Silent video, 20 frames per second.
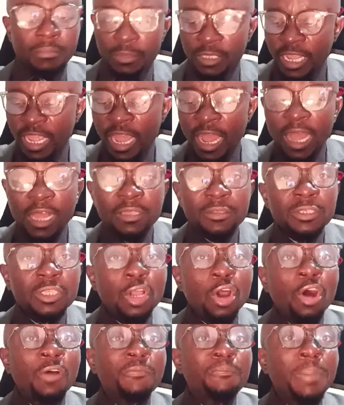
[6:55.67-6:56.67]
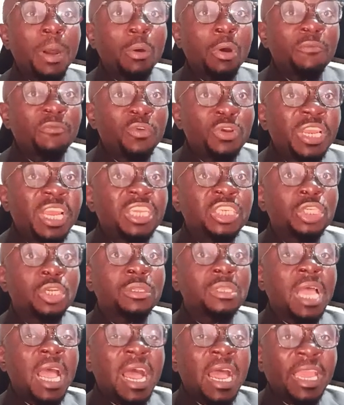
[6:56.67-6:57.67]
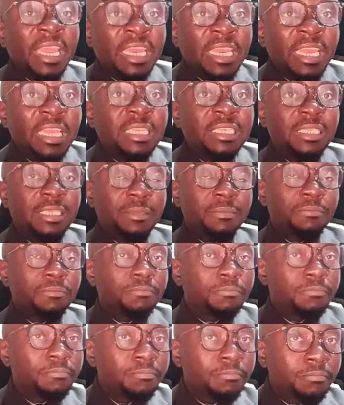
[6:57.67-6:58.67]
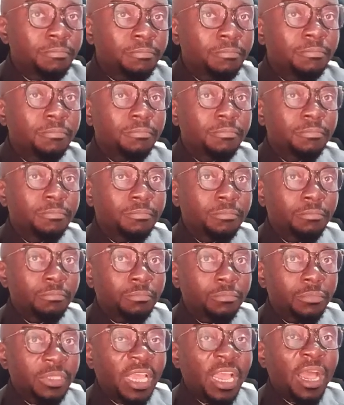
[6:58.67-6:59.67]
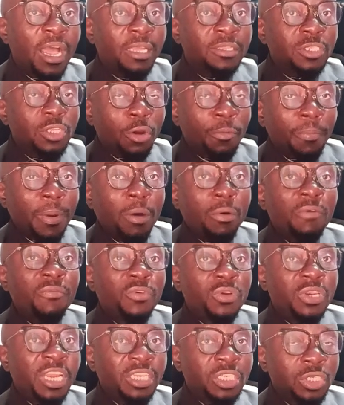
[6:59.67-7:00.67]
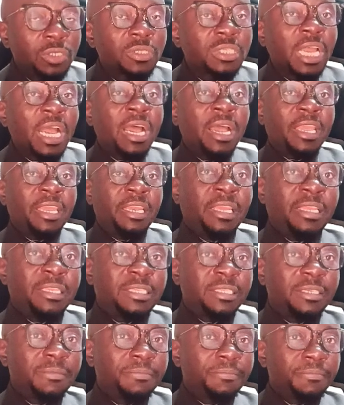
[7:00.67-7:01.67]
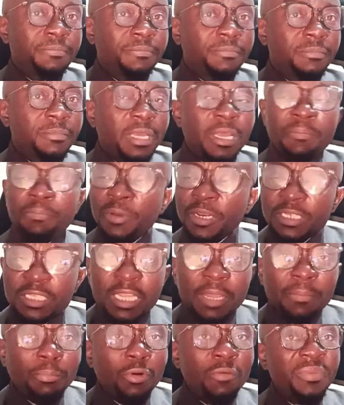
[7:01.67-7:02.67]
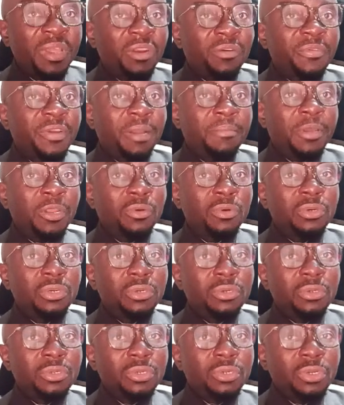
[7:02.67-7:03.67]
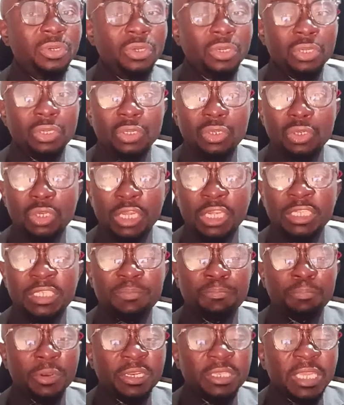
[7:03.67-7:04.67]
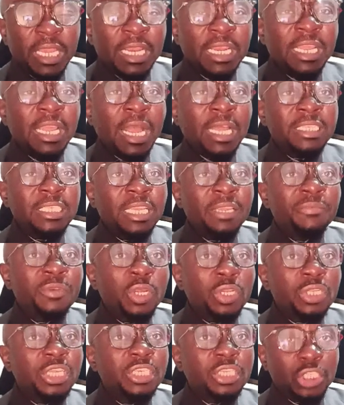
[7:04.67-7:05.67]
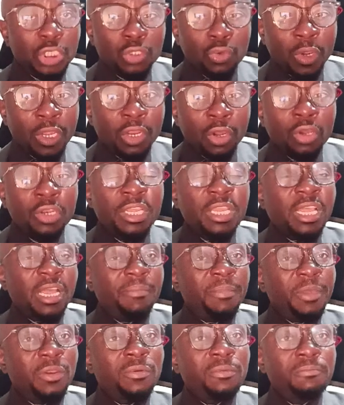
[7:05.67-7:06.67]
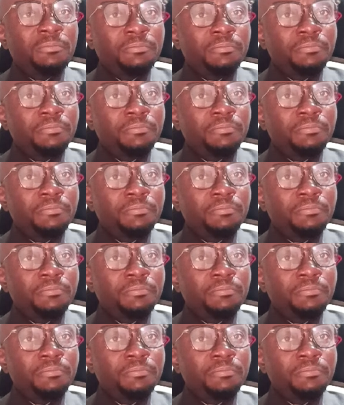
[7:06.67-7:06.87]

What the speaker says: the hands of powerful nations are in it. The hands of powerful nations are it. And President Paul Biya of Cameroon is pretending as if nothing is going on in Cameroon.